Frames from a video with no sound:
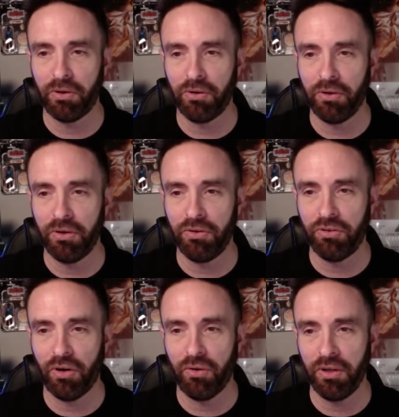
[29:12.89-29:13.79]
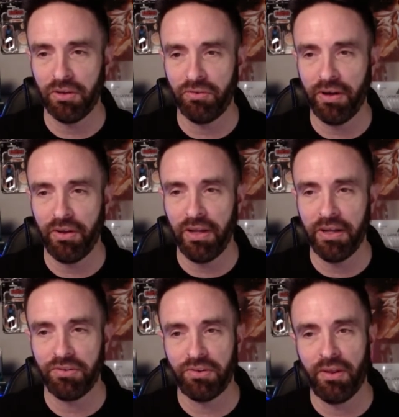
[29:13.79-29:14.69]
earlier in the show. And yes, Valen
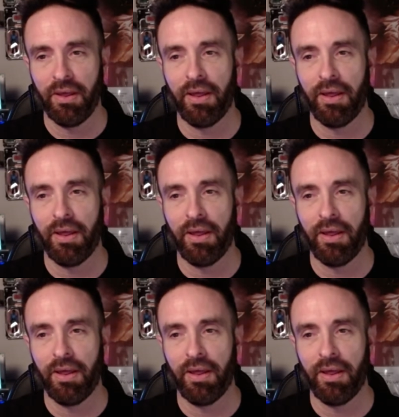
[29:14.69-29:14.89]
Hess,